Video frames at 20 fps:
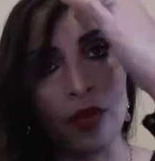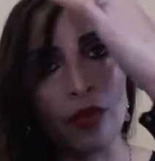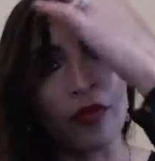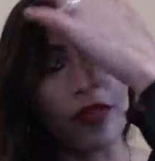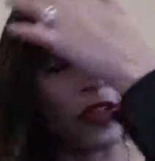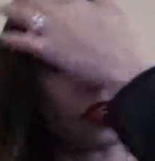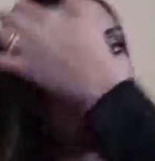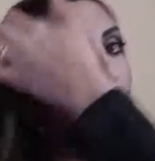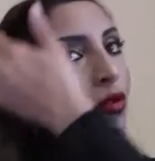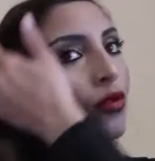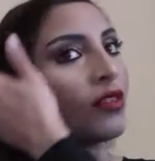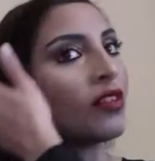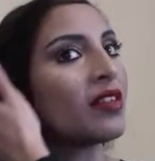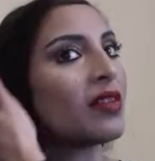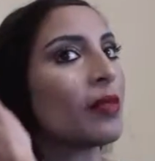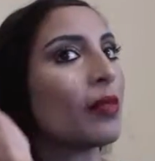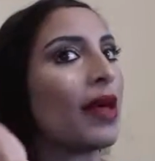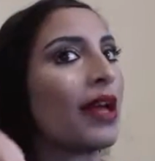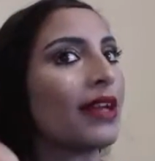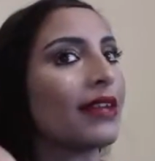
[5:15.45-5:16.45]
of the gold
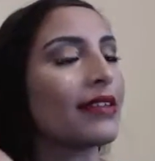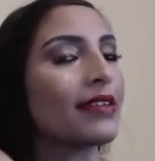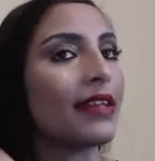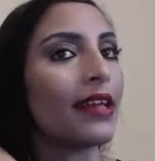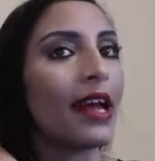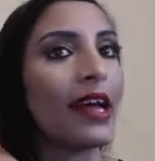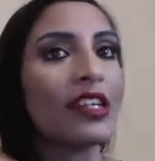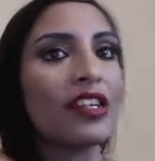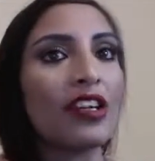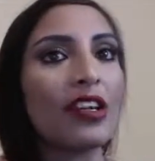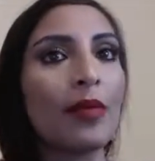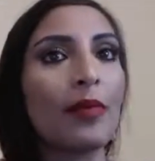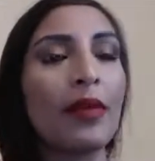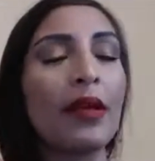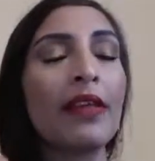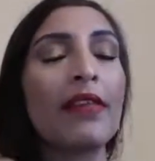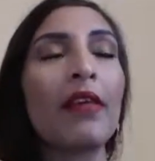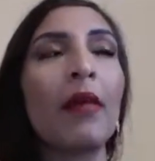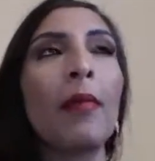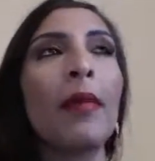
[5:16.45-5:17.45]
specks it actually
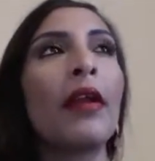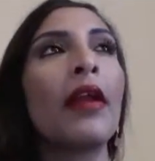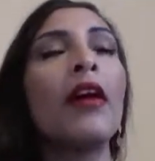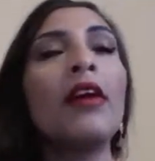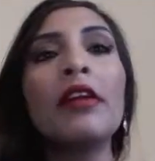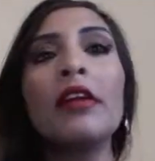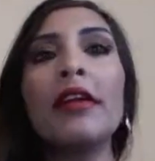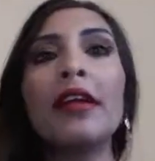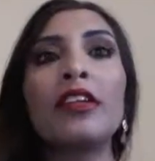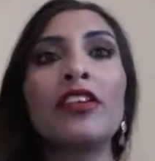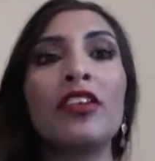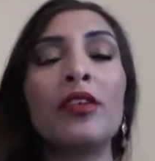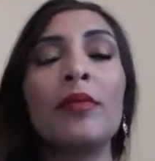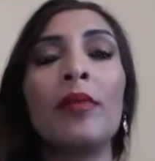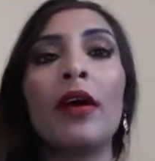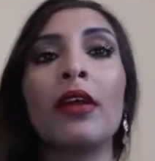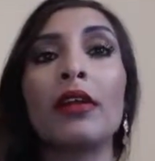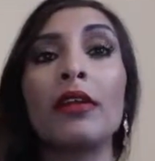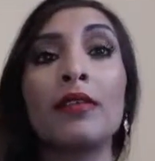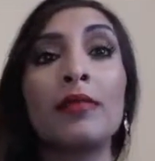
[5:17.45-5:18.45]
picks up, and I don't actually
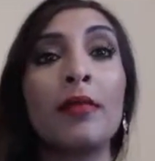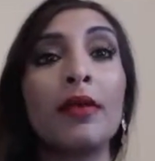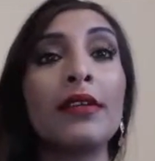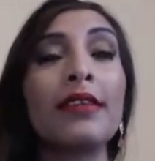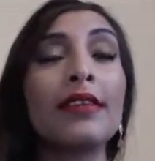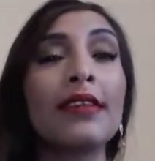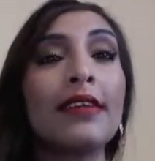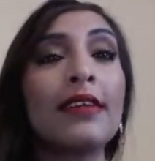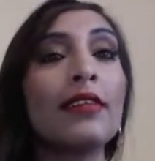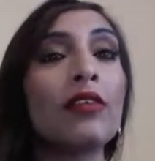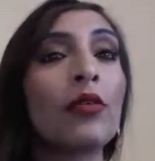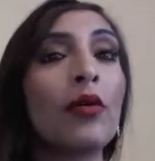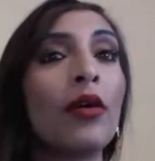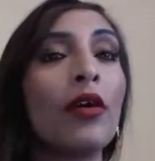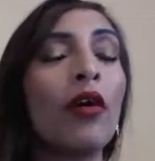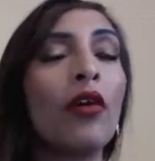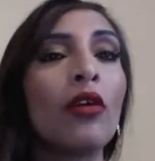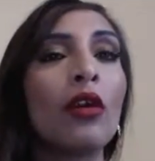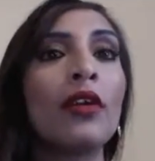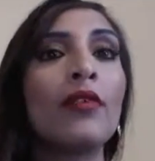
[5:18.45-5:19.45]
mind because my skin is
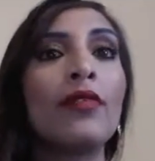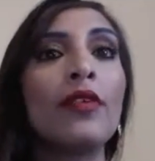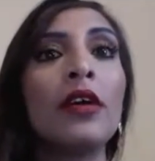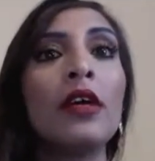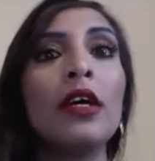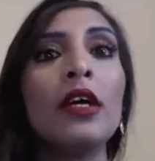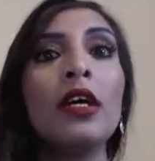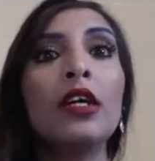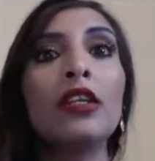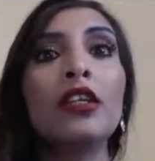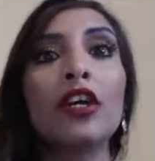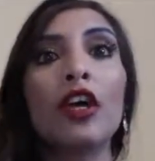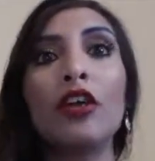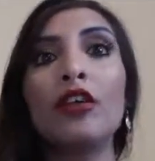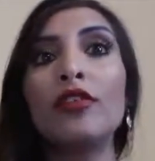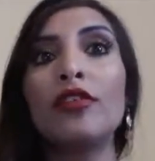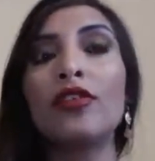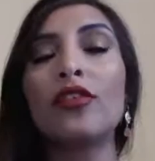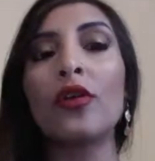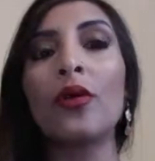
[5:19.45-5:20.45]
quite olive
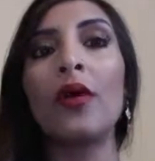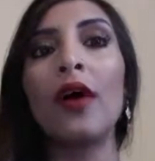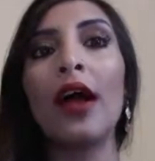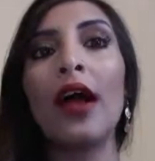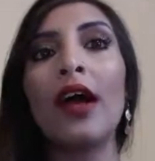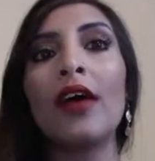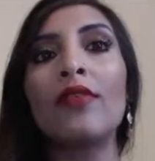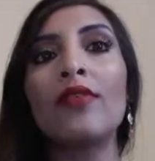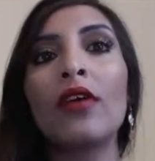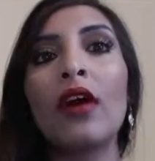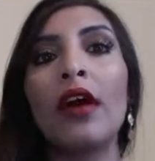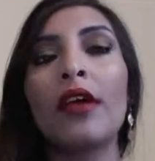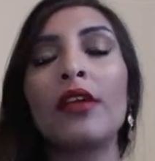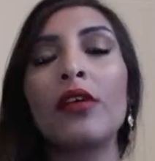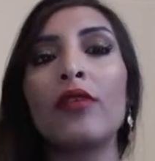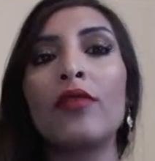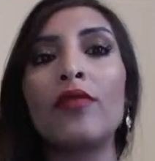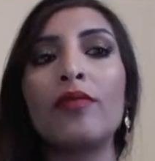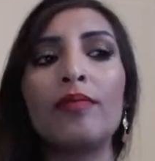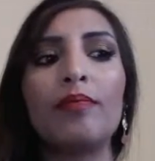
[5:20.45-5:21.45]
toned, so I have
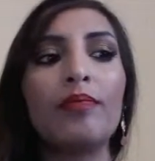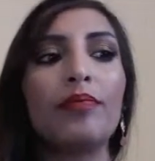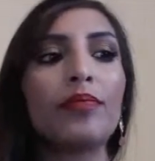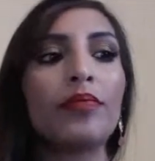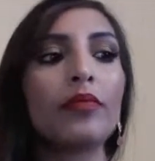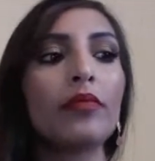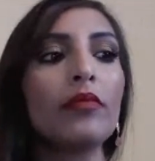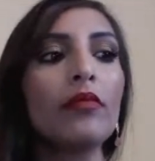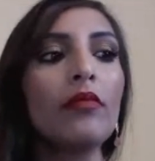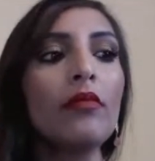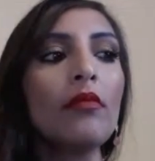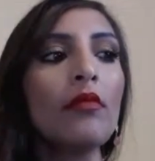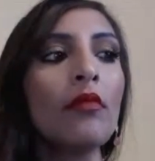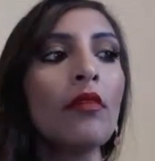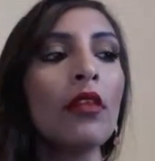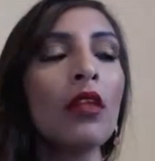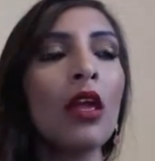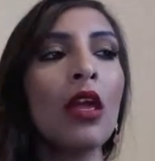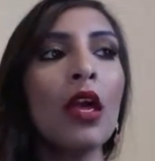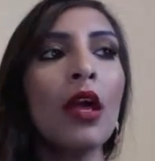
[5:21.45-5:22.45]
kind of
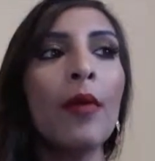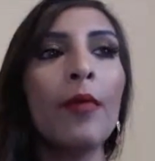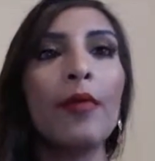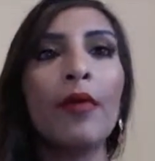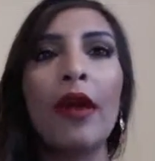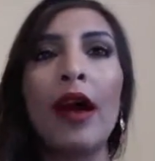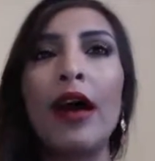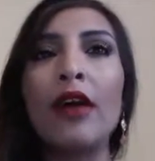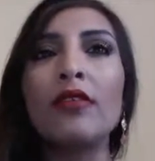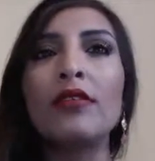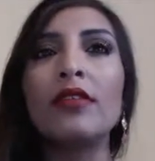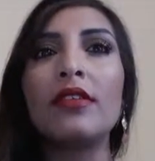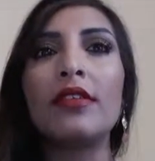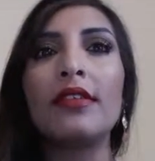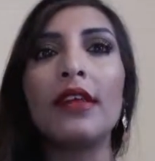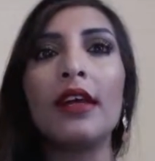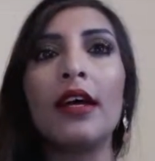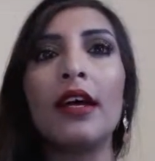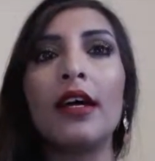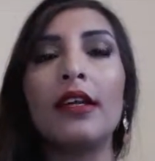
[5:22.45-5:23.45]

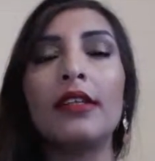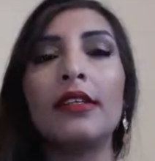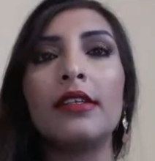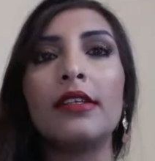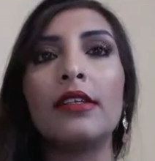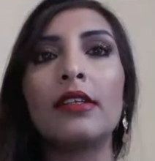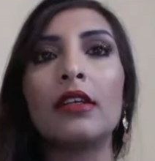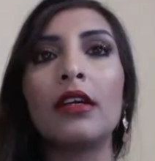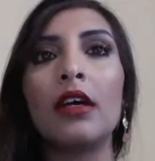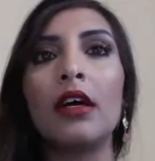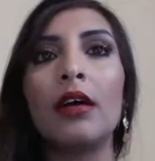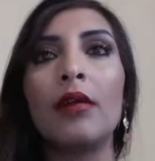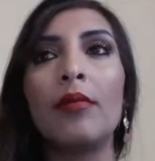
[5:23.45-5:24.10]
browns and